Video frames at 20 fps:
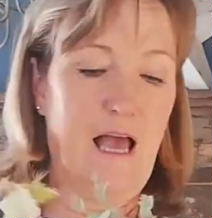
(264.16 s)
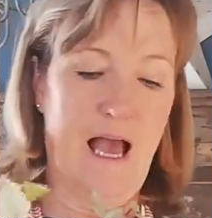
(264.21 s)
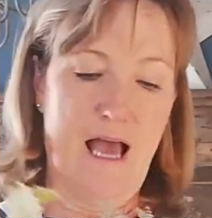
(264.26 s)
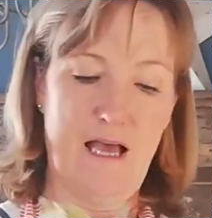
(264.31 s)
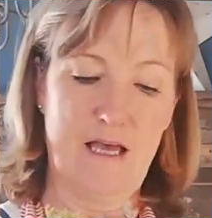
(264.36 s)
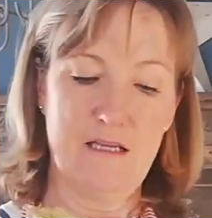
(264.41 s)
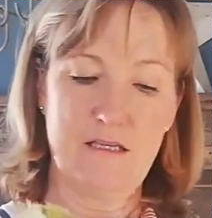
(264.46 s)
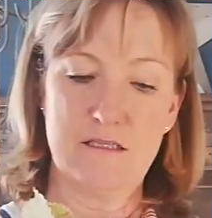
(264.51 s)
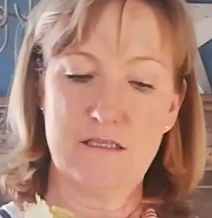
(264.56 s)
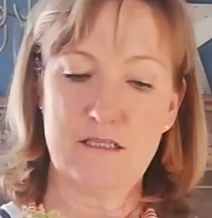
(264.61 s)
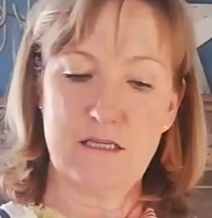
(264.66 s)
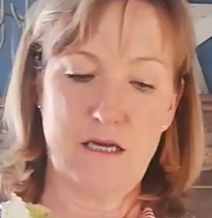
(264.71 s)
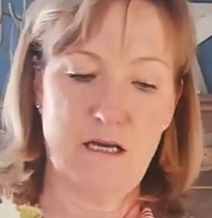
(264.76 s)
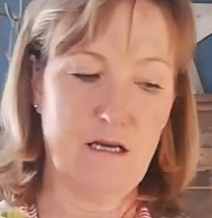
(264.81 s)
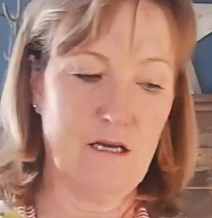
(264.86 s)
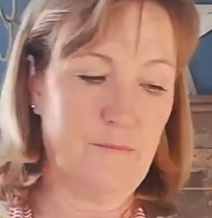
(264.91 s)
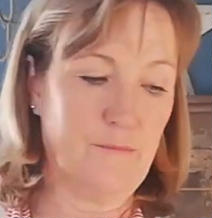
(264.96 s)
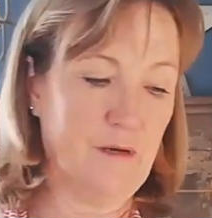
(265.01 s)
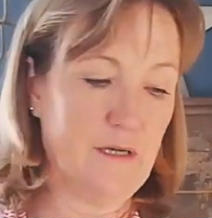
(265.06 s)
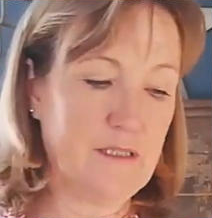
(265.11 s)
and
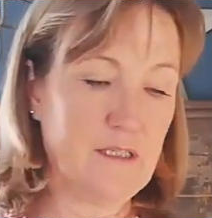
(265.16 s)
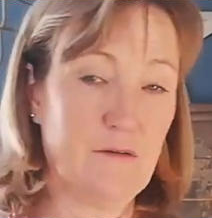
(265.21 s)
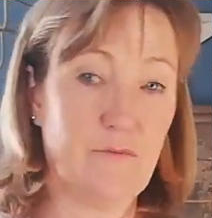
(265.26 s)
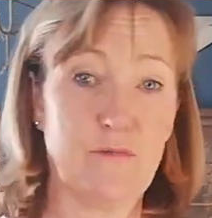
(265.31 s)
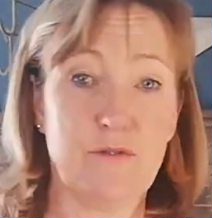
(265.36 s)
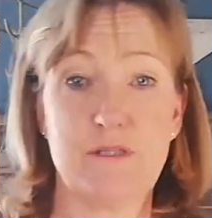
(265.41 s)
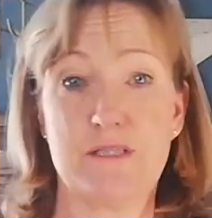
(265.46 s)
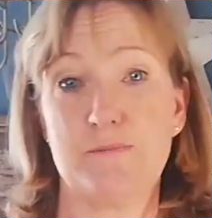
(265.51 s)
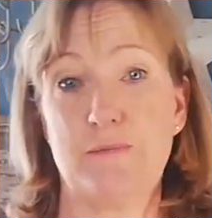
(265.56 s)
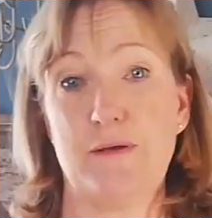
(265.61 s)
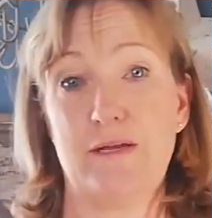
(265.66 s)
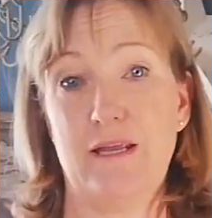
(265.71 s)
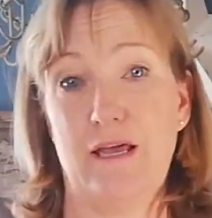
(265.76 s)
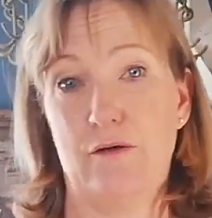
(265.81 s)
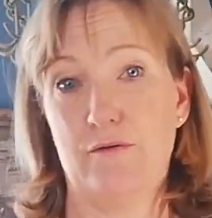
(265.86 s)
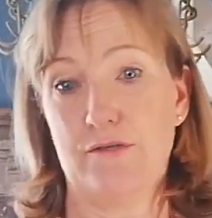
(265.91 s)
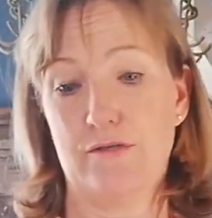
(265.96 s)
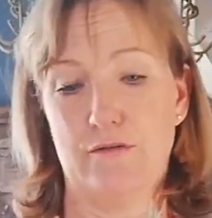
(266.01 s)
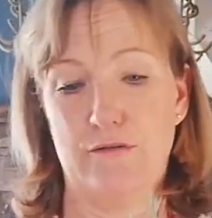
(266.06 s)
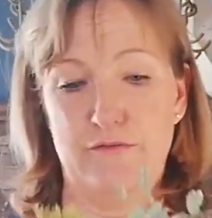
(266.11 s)
I didn't want to spend
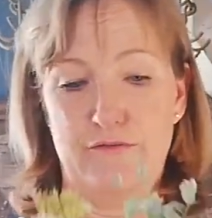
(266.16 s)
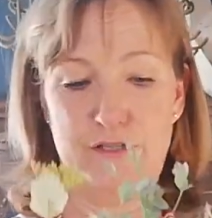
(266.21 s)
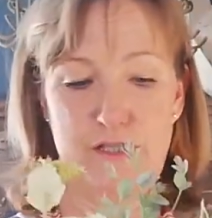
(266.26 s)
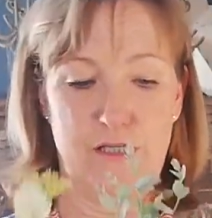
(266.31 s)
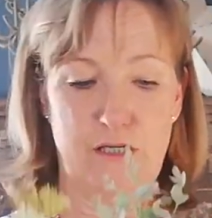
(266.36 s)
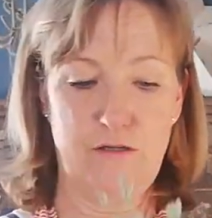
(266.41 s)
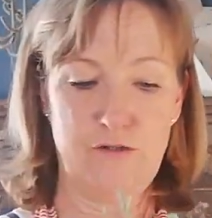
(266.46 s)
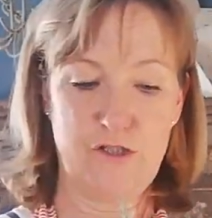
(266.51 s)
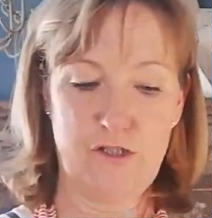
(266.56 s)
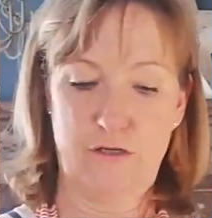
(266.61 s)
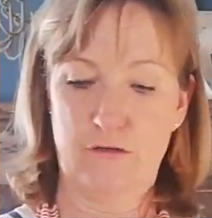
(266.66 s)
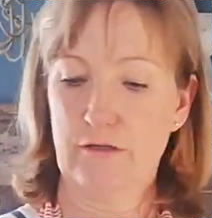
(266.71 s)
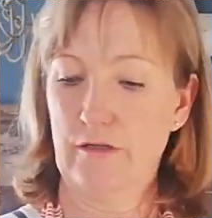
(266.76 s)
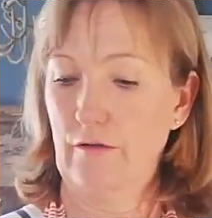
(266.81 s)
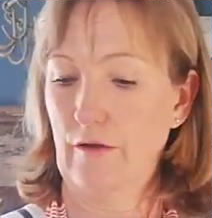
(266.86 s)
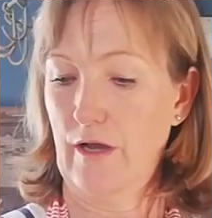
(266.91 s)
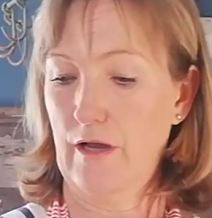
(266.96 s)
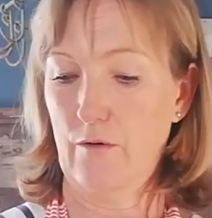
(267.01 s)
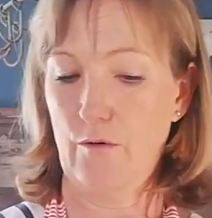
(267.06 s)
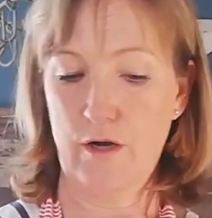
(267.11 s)
hours on the video showing you
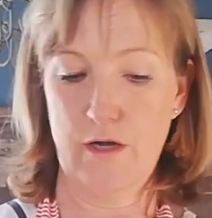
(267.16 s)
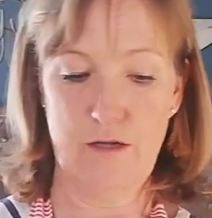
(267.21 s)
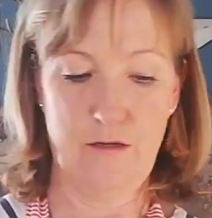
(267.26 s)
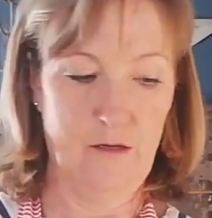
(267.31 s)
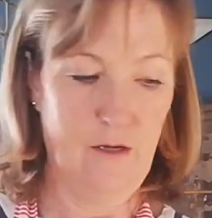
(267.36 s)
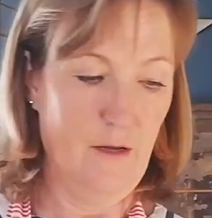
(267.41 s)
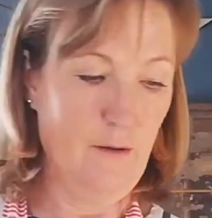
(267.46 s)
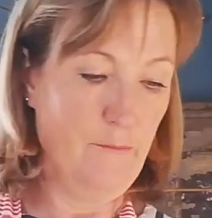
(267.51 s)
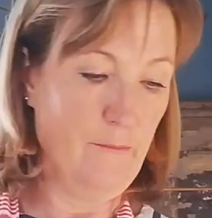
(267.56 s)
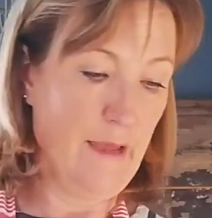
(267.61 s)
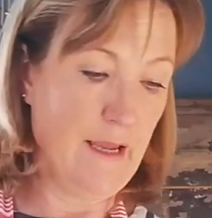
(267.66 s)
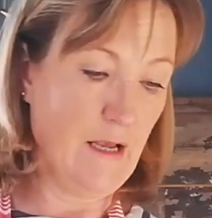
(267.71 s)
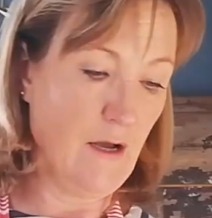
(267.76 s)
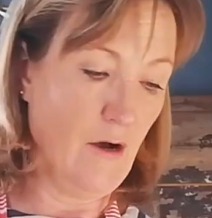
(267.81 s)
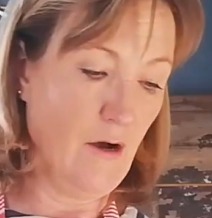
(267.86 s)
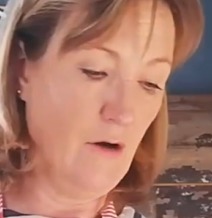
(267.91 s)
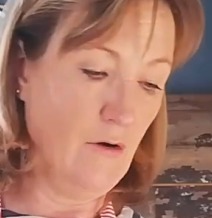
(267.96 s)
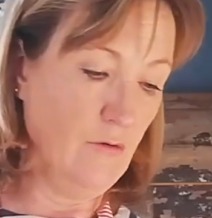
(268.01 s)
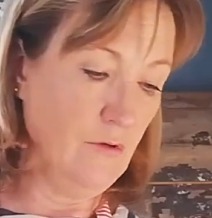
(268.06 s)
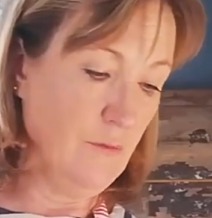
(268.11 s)
how I make a
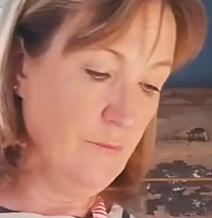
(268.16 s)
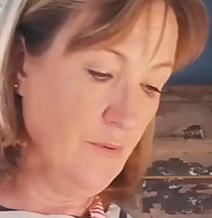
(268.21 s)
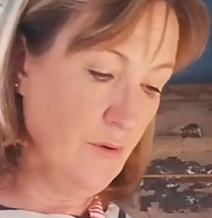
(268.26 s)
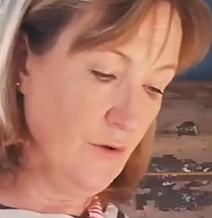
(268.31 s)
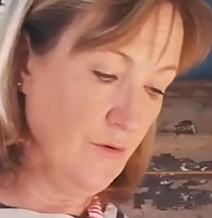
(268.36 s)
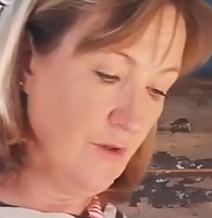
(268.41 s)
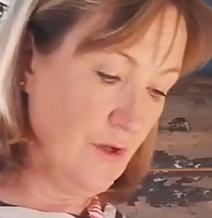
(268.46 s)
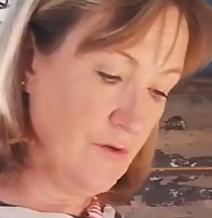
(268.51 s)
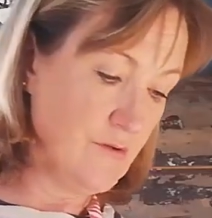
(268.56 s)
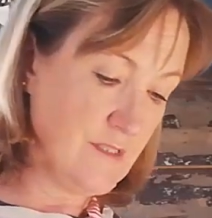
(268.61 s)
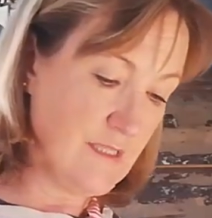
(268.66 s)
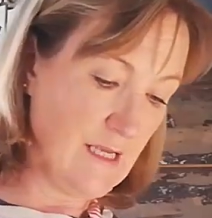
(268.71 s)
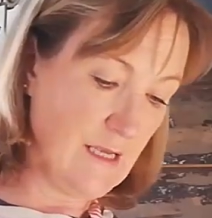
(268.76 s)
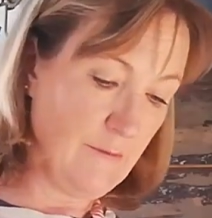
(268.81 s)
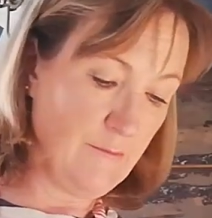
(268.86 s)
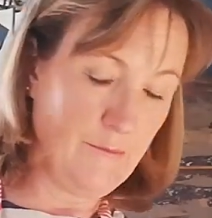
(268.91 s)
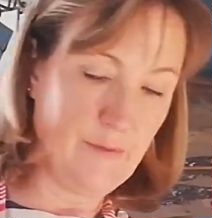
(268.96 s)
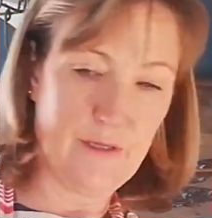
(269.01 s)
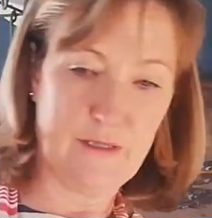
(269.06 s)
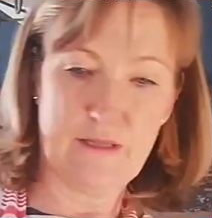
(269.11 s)
hole and put those
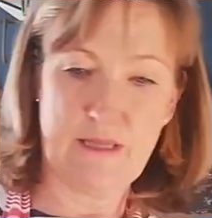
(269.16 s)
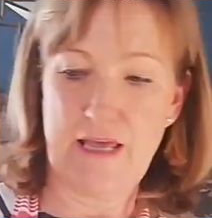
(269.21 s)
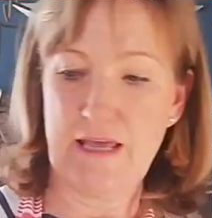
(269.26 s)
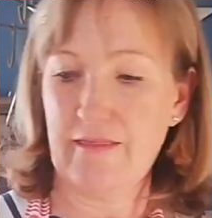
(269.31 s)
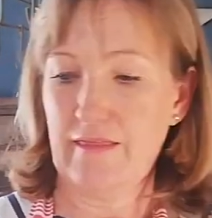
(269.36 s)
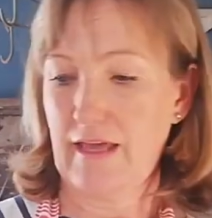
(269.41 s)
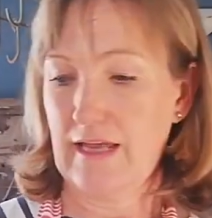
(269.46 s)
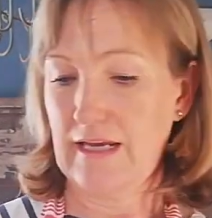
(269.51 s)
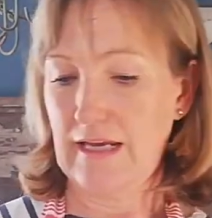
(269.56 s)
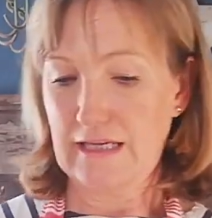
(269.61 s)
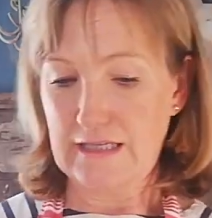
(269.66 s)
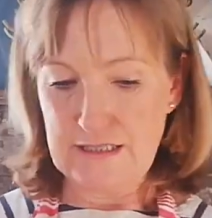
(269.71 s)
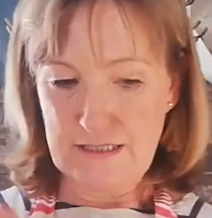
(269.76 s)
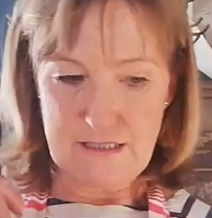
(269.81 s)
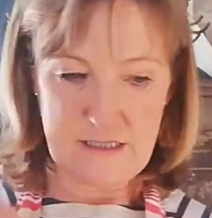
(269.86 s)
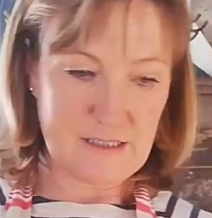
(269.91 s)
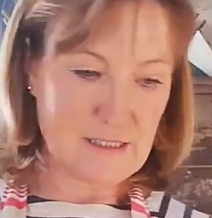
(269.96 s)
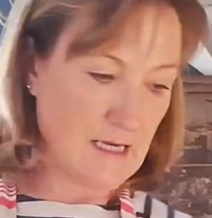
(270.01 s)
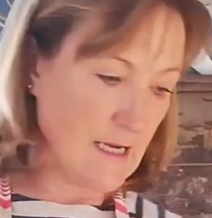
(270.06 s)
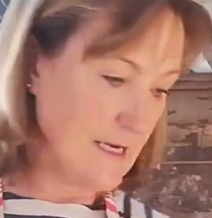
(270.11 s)
in, but they needed
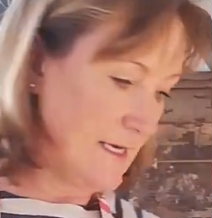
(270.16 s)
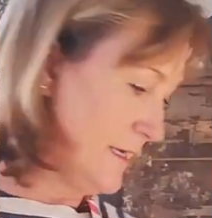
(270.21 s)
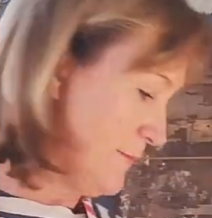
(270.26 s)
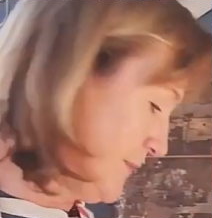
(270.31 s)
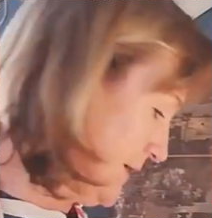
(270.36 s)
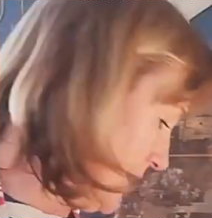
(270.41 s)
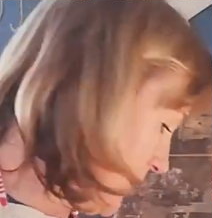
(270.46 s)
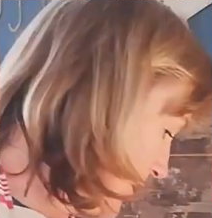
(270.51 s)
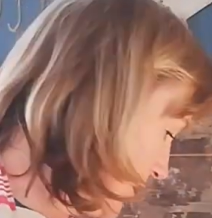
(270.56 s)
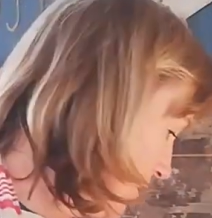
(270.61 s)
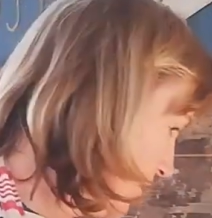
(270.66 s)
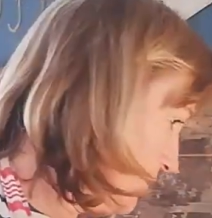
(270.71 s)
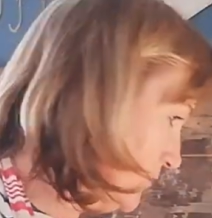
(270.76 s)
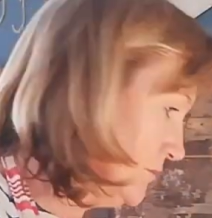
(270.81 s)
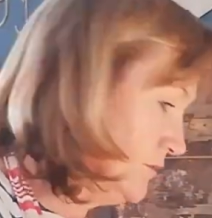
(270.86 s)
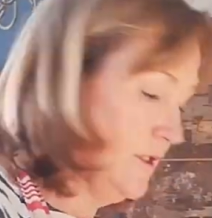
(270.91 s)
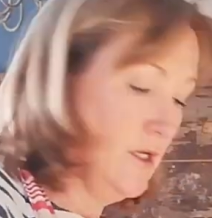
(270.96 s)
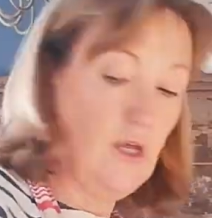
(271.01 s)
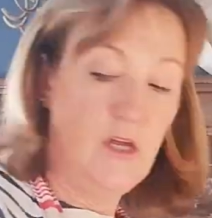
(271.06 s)
a slightly bigger hole.